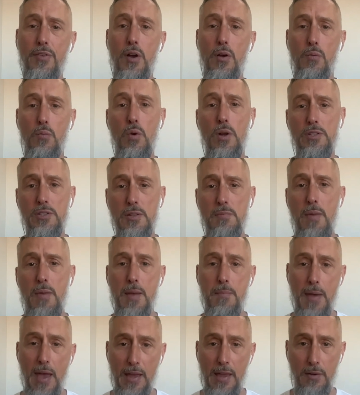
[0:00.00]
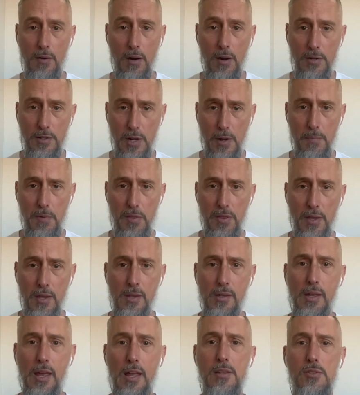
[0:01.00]
the "what's in my backyard" type of
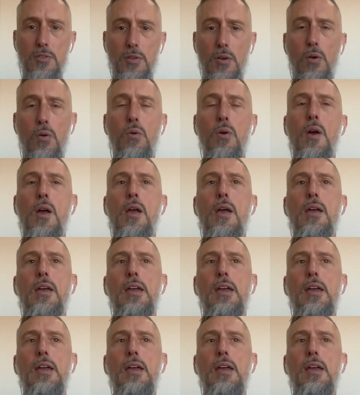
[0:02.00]
thing, and so